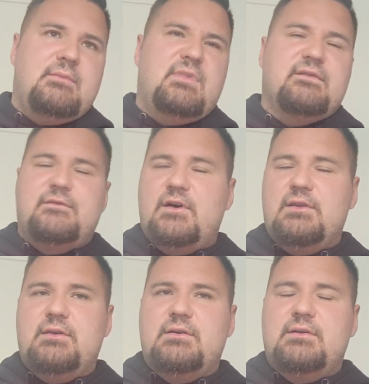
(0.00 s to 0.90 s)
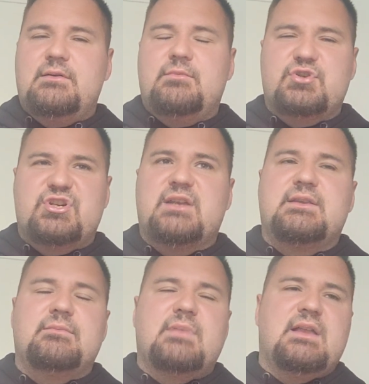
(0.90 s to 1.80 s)
my father
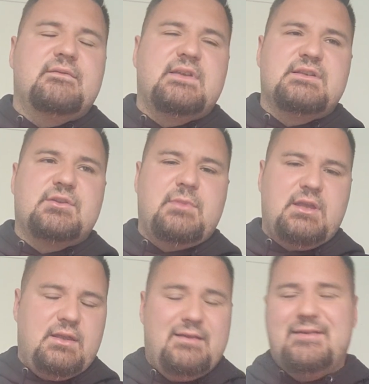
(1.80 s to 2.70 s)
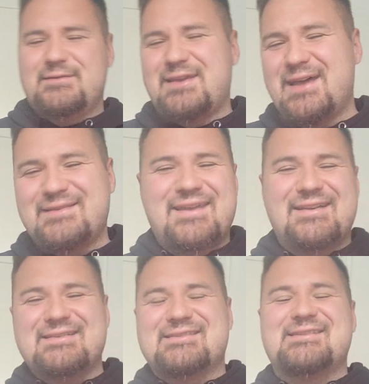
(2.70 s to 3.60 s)
projected bad things to me?
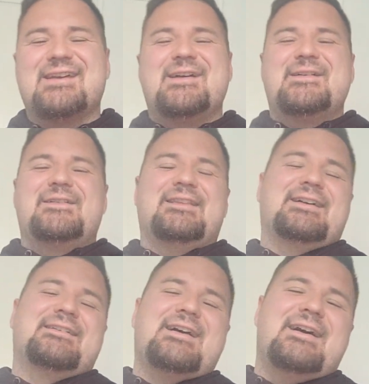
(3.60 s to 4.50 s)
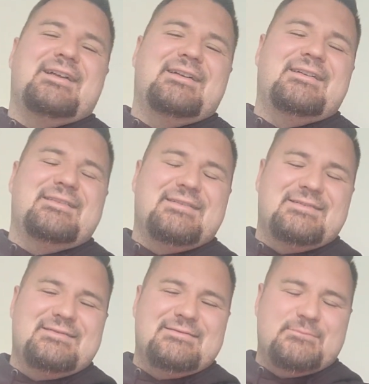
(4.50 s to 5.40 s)
That is like
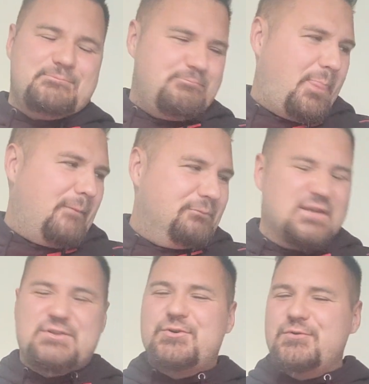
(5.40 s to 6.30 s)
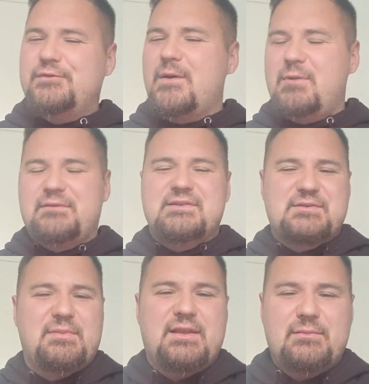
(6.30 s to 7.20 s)
the truth about this
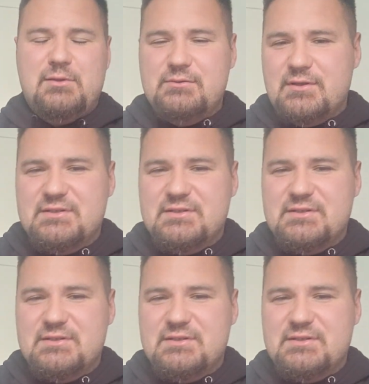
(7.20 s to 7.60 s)
Pluto